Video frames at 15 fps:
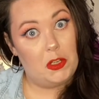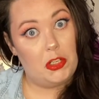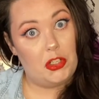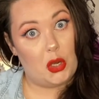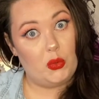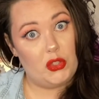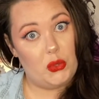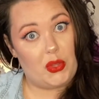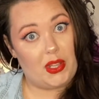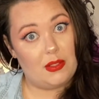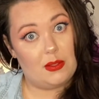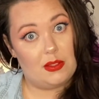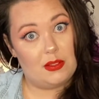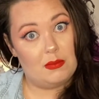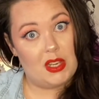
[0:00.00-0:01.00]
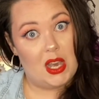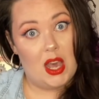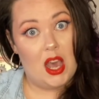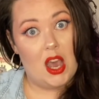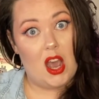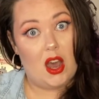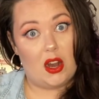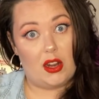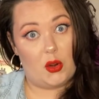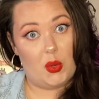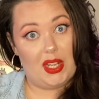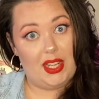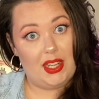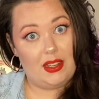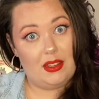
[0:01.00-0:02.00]
Don't do this on
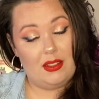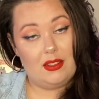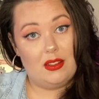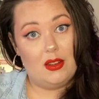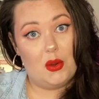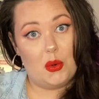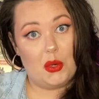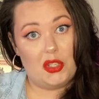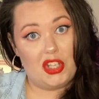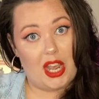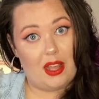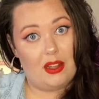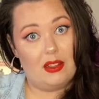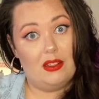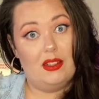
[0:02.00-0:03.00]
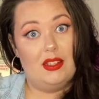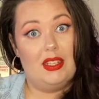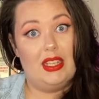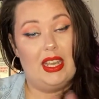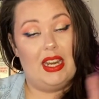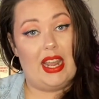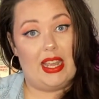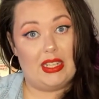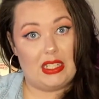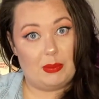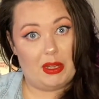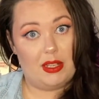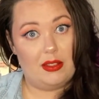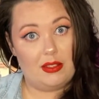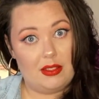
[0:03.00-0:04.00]
acrylic or gel
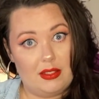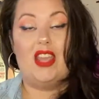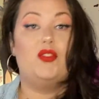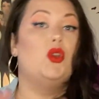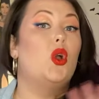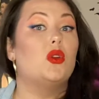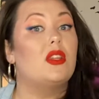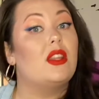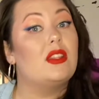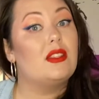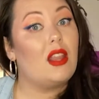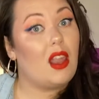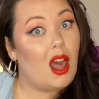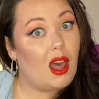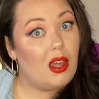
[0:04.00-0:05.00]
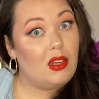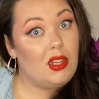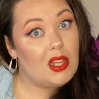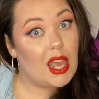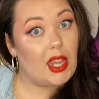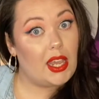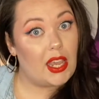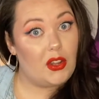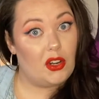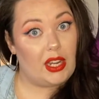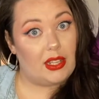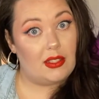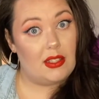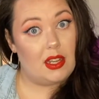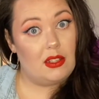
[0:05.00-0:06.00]
enhancements. If you go to the salon and get your
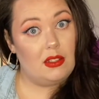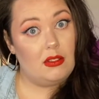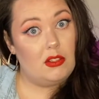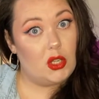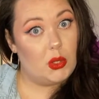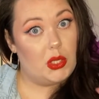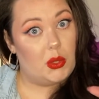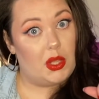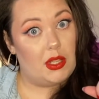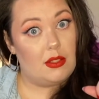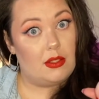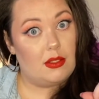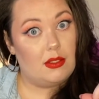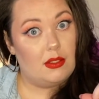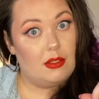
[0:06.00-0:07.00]
nails done, don't do this.